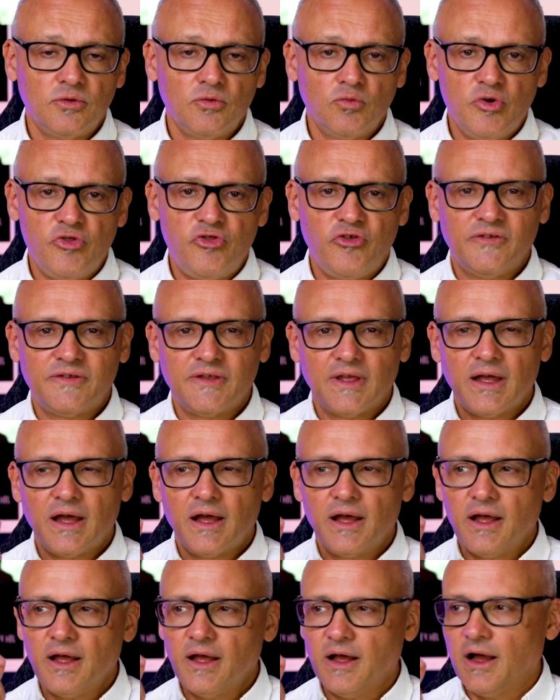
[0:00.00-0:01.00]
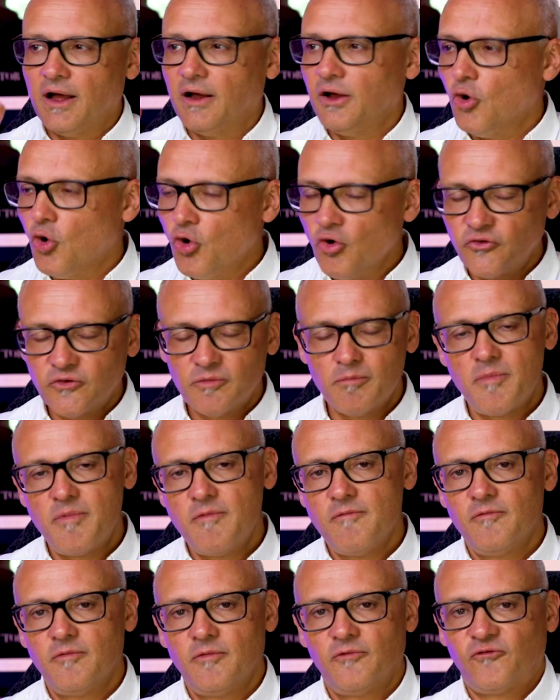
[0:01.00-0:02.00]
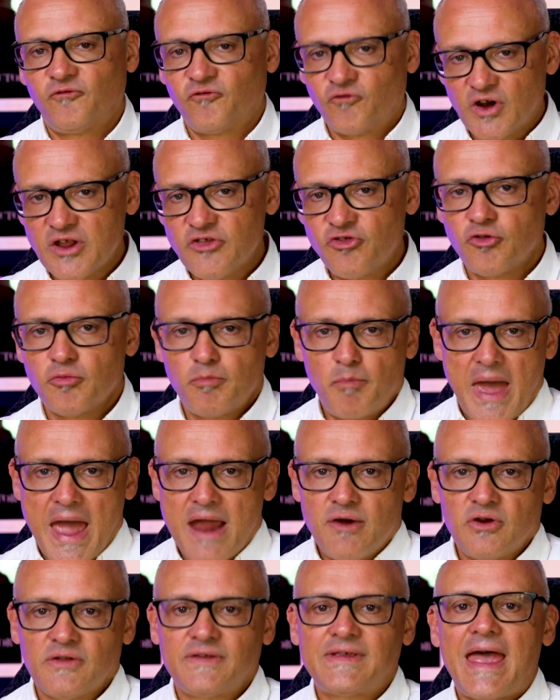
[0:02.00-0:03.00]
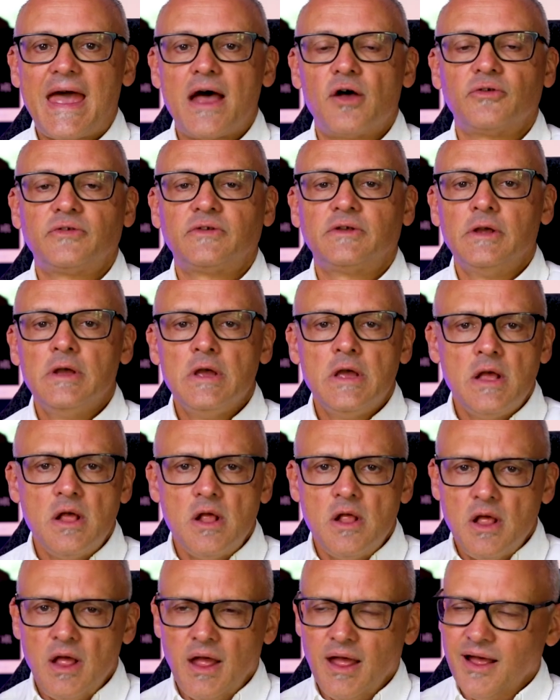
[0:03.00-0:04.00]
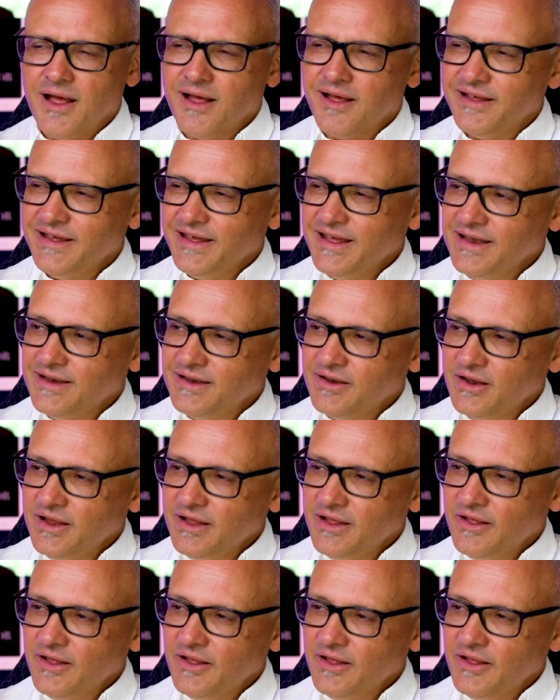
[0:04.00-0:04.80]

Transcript: which is a awesome French Paris house. It